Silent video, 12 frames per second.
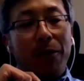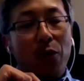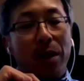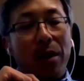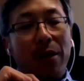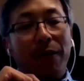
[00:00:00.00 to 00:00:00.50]

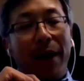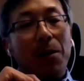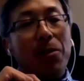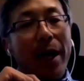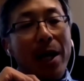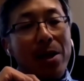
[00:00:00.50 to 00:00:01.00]
with the
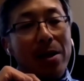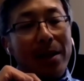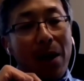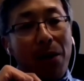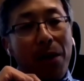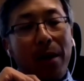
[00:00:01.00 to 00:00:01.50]
available agents
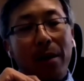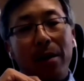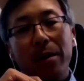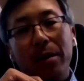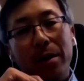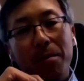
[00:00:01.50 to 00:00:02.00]
out
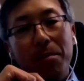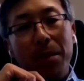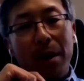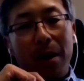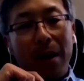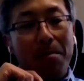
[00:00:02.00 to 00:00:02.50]
there,
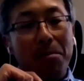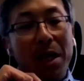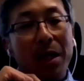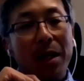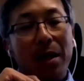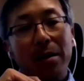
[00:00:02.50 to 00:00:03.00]
and
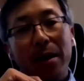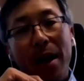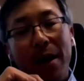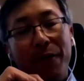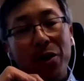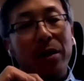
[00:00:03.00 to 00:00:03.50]
median
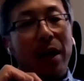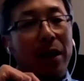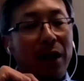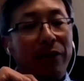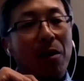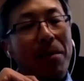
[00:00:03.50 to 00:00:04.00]
average, they
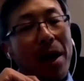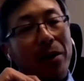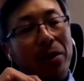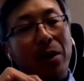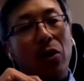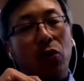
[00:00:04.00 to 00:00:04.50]
lived
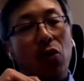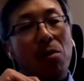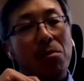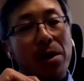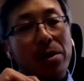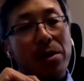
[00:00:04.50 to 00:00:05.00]
about 10 to
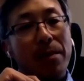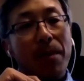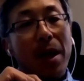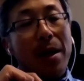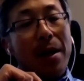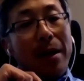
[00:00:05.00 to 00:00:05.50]
12 months.
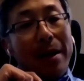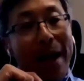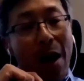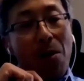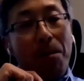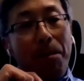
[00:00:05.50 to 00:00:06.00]

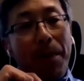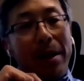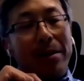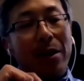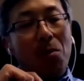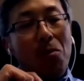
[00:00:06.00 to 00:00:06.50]
Now,
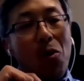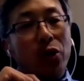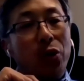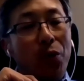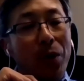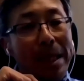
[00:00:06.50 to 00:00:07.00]
based on the
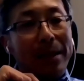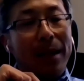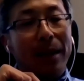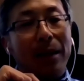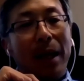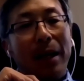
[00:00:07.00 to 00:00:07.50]
most
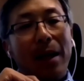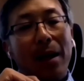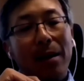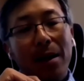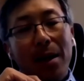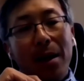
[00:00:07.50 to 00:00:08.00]
recent
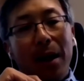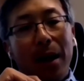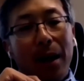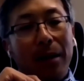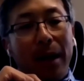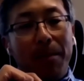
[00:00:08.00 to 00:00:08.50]
data
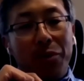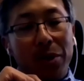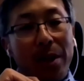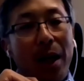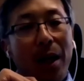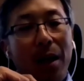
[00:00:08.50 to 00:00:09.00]
they
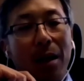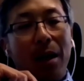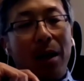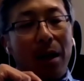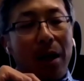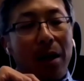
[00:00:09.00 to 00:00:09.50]

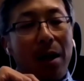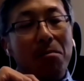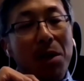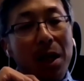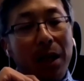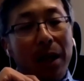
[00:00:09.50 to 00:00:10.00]
presented at our
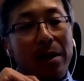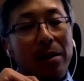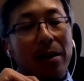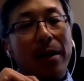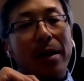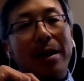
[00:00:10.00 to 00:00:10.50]
meetings,
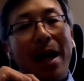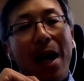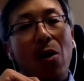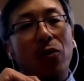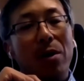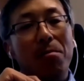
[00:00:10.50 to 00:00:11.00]

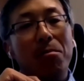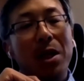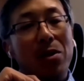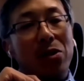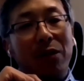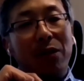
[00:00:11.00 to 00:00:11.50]
now the
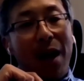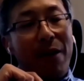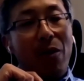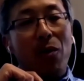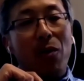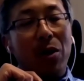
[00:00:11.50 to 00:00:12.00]
median
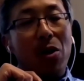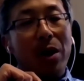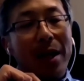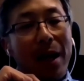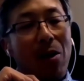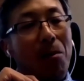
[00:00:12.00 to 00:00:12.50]
survival, we're
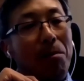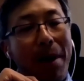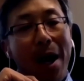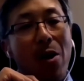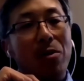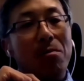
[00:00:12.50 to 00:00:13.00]
looking at
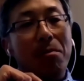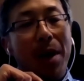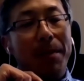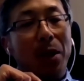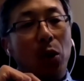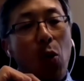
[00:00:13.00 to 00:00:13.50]
about
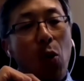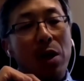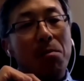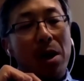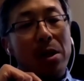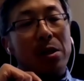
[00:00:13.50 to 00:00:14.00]
maybe
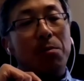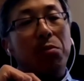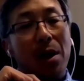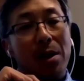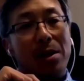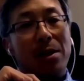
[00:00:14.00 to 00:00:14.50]
20 months
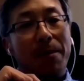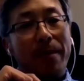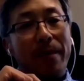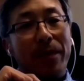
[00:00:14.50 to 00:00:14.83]
plus,